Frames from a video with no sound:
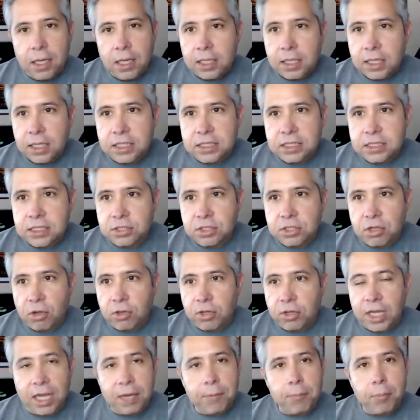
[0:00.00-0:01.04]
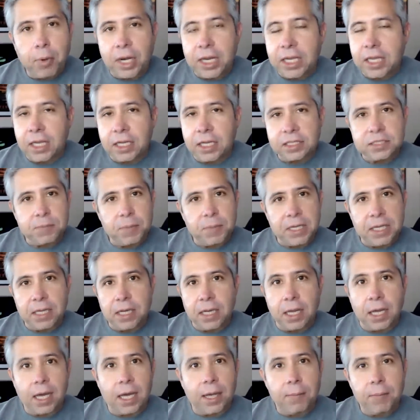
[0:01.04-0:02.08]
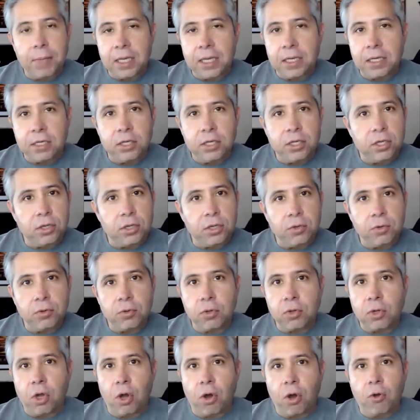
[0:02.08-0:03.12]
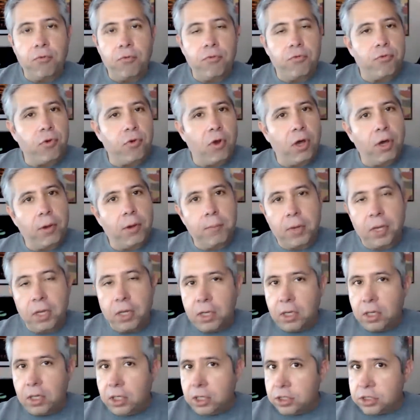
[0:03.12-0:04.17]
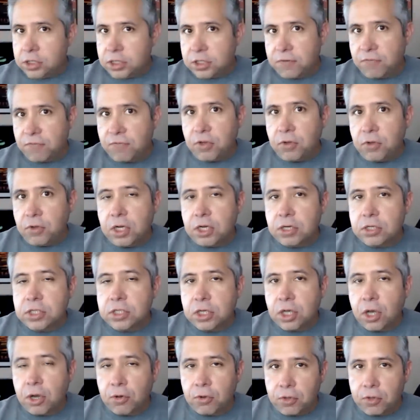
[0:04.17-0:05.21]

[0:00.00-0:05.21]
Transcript: this is all neck breaking speed. I mean, to go from just a few years ago, the